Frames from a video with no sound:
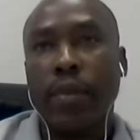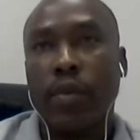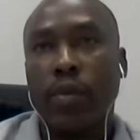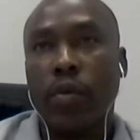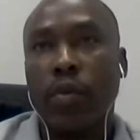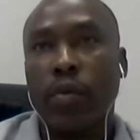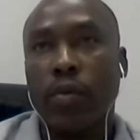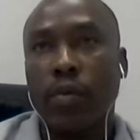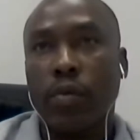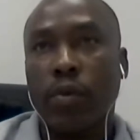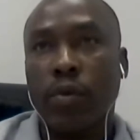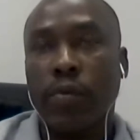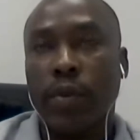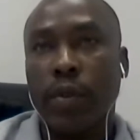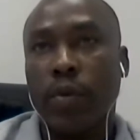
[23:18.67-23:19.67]
So
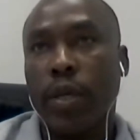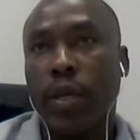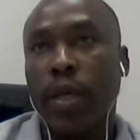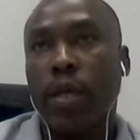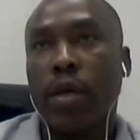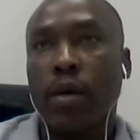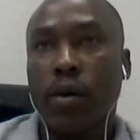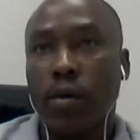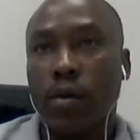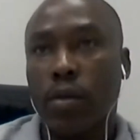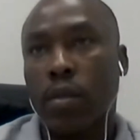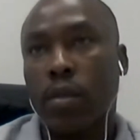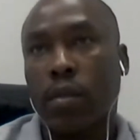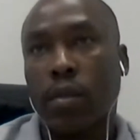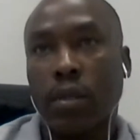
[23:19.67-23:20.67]
we've been working across